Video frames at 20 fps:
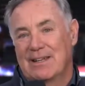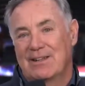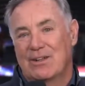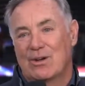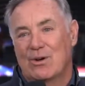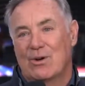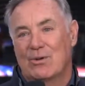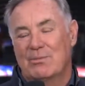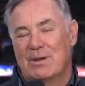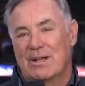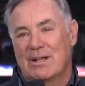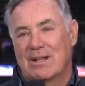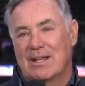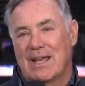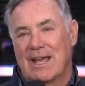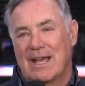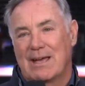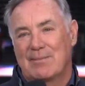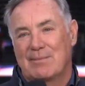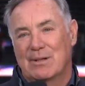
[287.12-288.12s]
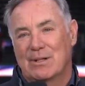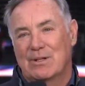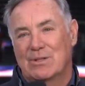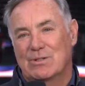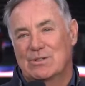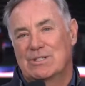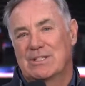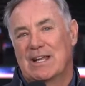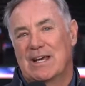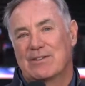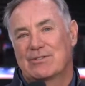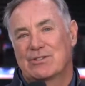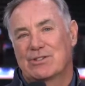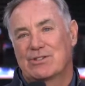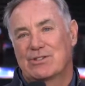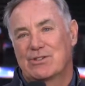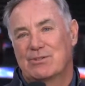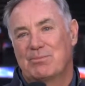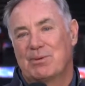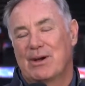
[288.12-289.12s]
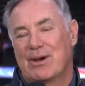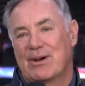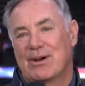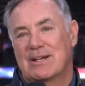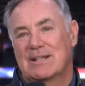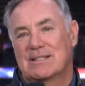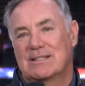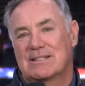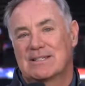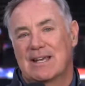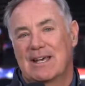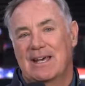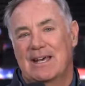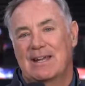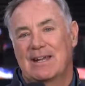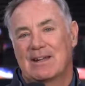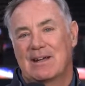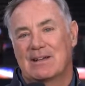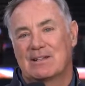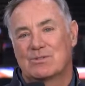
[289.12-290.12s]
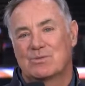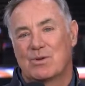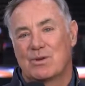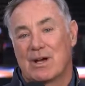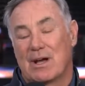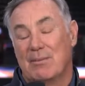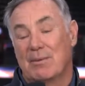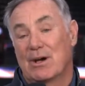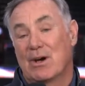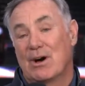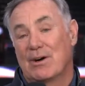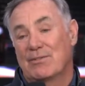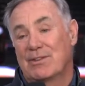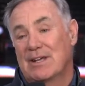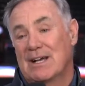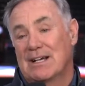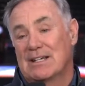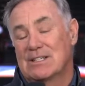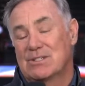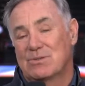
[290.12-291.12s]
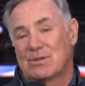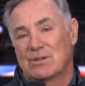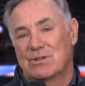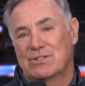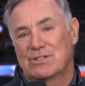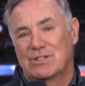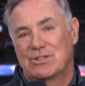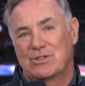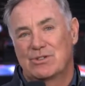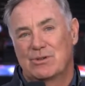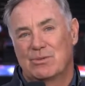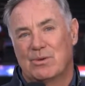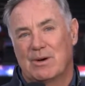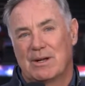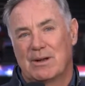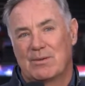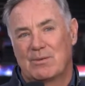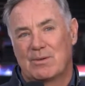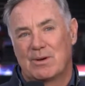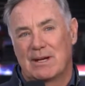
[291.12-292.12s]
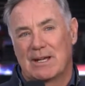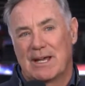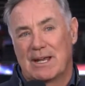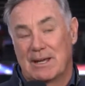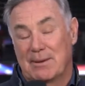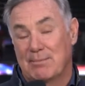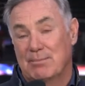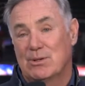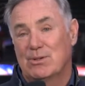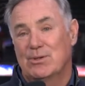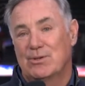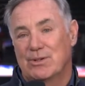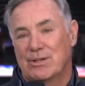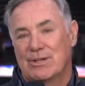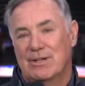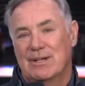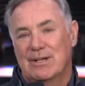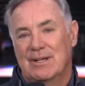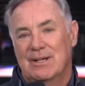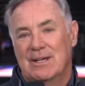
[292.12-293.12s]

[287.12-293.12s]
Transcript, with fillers: in the gold medal game. We're losing after two periods. And as we're coming off the ice, we're losing two to one and we're getting booed.